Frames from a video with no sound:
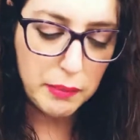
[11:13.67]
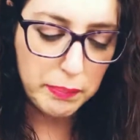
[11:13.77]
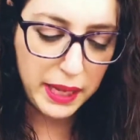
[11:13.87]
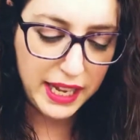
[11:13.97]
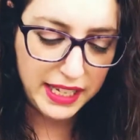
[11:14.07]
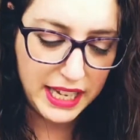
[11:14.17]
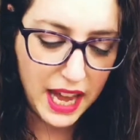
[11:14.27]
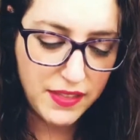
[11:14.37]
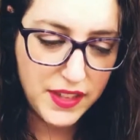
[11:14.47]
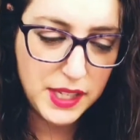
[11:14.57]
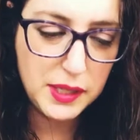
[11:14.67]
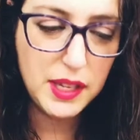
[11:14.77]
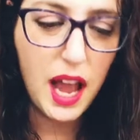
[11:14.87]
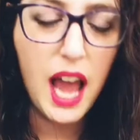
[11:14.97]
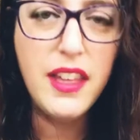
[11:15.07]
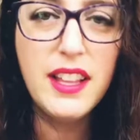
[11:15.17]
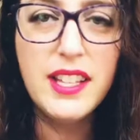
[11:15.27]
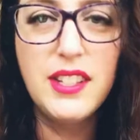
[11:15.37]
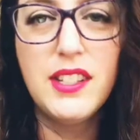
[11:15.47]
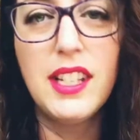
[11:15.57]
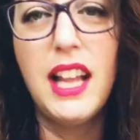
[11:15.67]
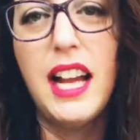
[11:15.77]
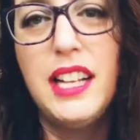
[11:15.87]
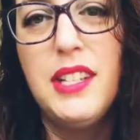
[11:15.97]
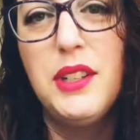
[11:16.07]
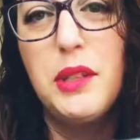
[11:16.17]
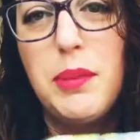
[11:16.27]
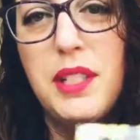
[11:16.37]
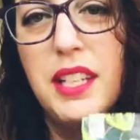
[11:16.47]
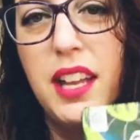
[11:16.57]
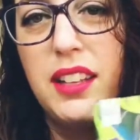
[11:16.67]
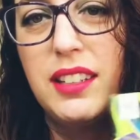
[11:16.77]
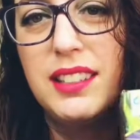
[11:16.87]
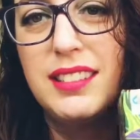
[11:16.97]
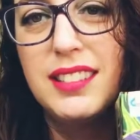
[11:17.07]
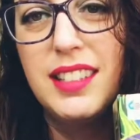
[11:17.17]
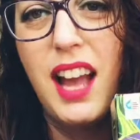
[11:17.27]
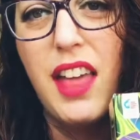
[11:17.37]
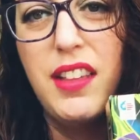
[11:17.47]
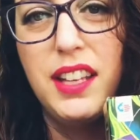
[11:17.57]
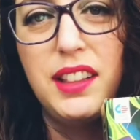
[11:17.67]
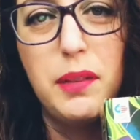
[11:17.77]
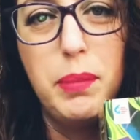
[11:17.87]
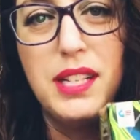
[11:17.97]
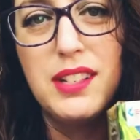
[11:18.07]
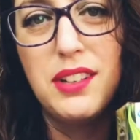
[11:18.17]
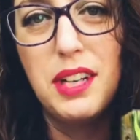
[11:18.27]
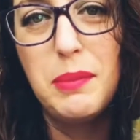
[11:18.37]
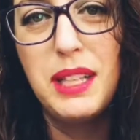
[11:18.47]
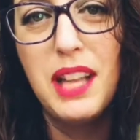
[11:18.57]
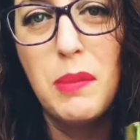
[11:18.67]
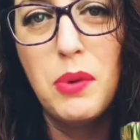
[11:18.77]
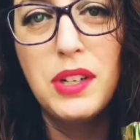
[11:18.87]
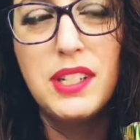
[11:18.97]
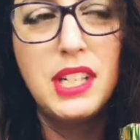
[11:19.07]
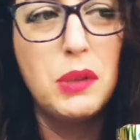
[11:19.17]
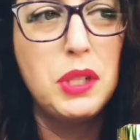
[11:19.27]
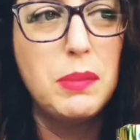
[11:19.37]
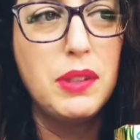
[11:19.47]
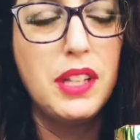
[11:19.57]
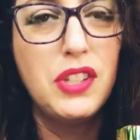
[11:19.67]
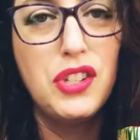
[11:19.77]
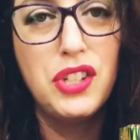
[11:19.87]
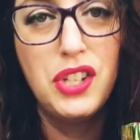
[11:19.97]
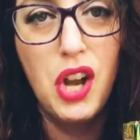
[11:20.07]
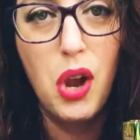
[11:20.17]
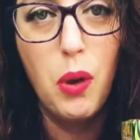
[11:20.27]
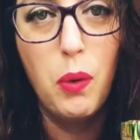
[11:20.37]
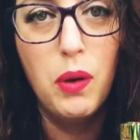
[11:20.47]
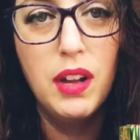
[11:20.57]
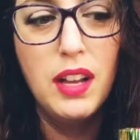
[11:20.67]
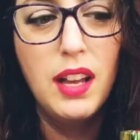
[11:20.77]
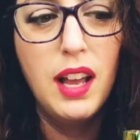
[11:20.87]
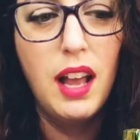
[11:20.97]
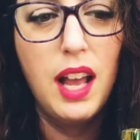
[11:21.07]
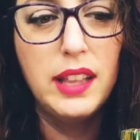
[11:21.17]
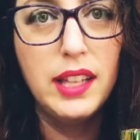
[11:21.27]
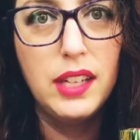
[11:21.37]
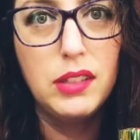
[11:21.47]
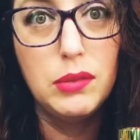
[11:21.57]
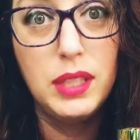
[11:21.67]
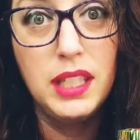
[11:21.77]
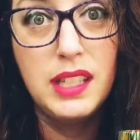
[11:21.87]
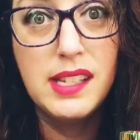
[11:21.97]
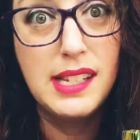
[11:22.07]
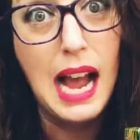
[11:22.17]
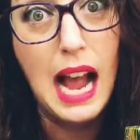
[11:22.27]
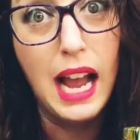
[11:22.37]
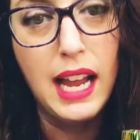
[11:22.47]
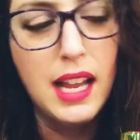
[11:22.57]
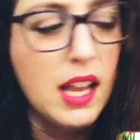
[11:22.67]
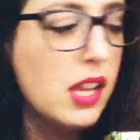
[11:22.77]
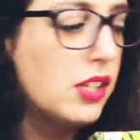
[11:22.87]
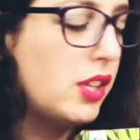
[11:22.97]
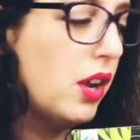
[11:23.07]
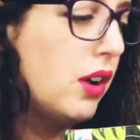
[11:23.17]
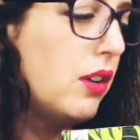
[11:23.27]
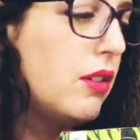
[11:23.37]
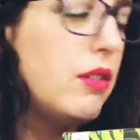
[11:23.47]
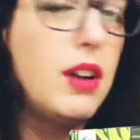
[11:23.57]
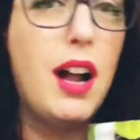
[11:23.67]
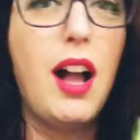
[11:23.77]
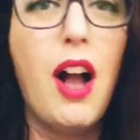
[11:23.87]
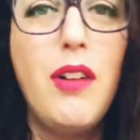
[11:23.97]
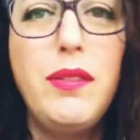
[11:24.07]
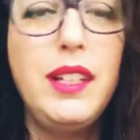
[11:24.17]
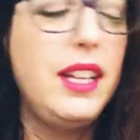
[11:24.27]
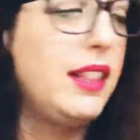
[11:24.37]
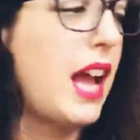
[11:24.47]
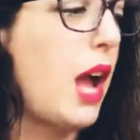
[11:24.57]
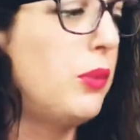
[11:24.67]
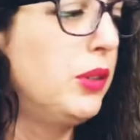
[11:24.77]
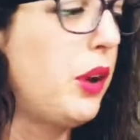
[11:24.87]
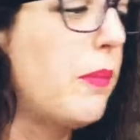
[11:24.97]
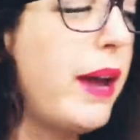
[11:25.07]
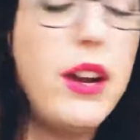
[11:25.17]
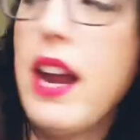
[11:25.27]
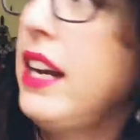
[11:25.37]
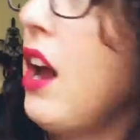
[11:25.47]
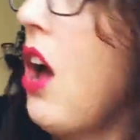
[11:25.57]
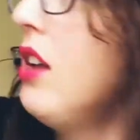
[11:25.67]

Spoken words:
But yeah, I think this looks a lot easier to put together. I think the pieces are going to be a lot more distinguishable than snow and like green sky. So hopefully that will go better. And